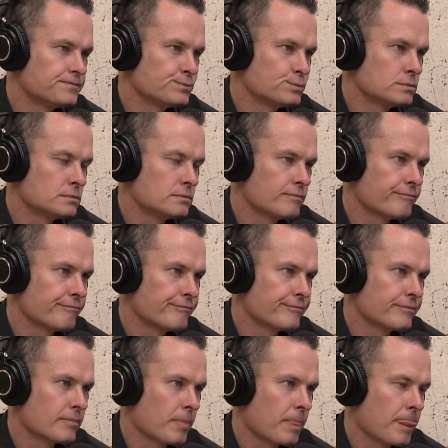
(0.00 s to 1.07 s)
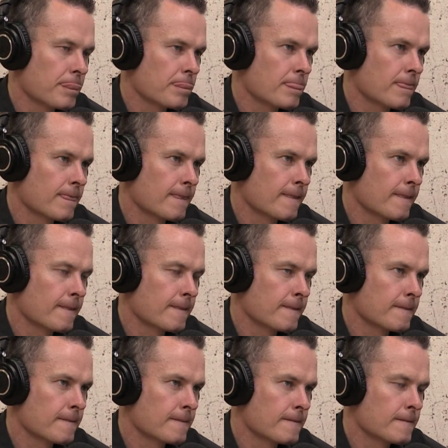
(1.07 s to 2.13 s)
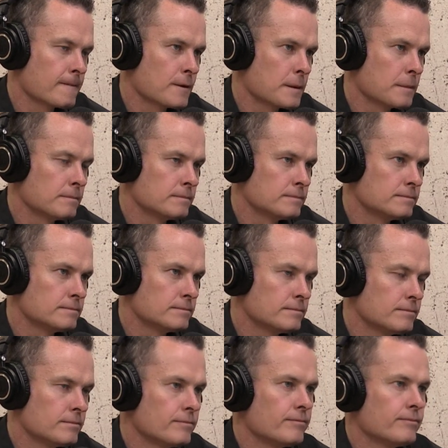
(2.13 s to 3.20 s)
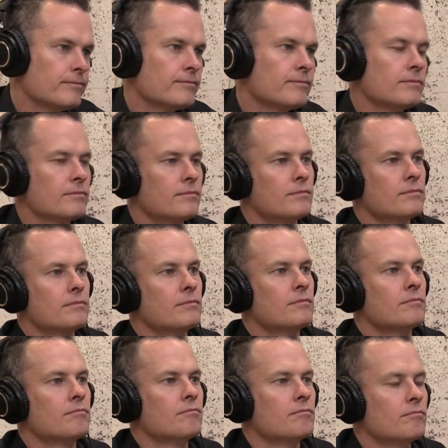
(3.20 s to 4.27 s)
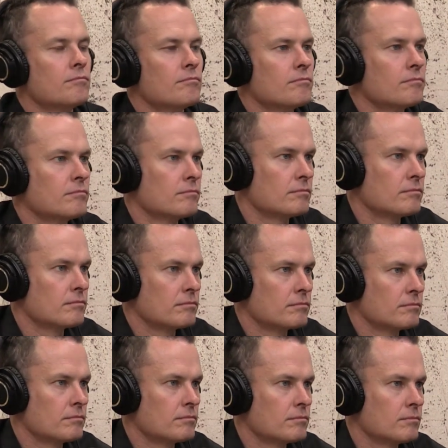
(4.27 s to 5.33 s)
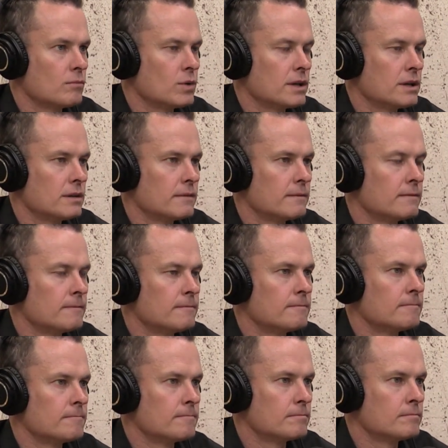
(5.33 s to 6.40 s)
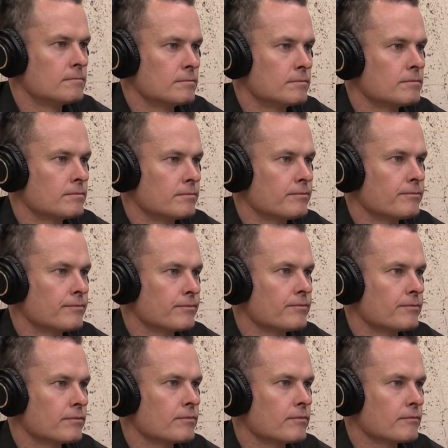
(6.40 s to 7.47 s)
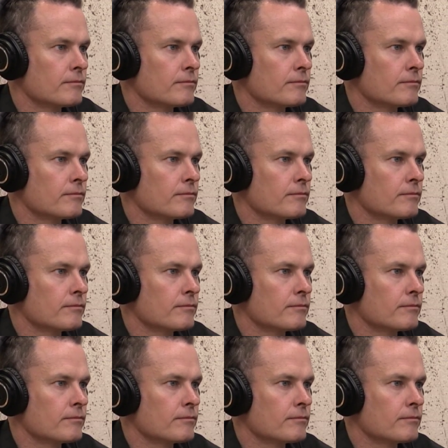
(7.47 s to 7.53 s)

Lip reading: The person shown says nothing.